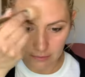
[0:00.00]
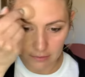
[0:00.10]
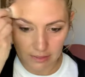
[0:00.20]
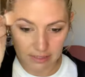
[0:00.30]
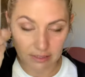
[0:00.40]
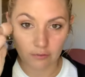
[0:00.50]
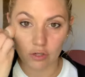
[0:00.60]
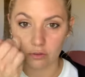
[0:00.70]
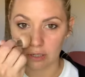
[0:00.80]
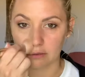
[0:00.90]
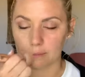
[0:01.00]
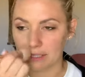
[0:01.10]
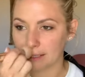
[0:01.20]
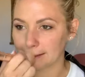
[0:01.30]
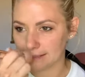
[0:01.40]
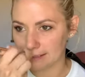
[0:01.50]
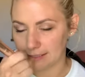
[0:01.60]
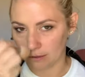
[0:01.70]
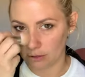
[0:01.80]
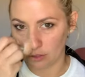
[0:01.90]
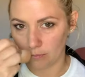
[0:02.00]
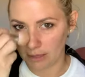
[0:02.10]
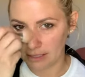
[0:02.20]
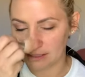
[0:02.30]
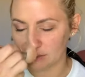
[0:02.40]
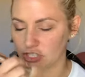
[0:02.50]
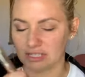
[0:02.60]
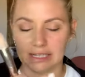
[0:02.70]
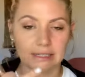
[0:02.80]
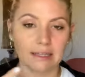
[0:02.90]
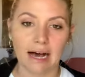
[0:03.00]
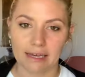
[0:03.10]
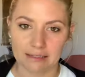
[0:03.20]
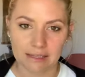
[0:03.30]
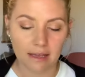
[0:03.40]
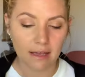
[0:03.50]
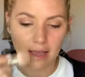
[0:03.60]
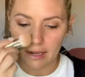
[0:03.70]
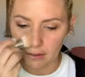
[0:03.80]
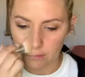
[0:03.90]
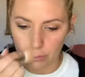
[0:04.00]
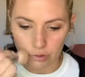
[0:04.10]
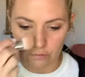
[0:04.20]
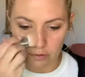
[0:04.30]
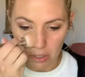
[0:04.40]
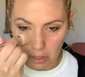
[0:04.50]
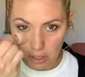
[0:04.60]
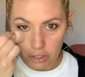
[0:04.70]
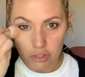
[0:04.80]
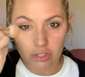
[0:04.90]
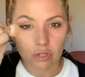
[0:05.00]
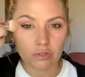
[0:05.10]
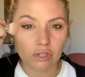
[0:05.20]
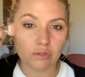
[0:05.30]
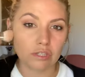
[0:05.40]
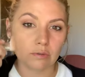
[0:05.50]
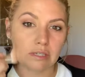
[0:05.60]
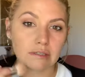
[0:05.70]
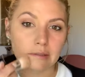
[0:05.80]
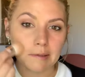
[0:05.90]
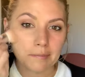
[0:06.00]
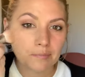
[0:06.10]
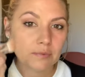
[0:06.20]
This stuff goes on, because it's silicone based, it just glides and it moves so, so, so easily.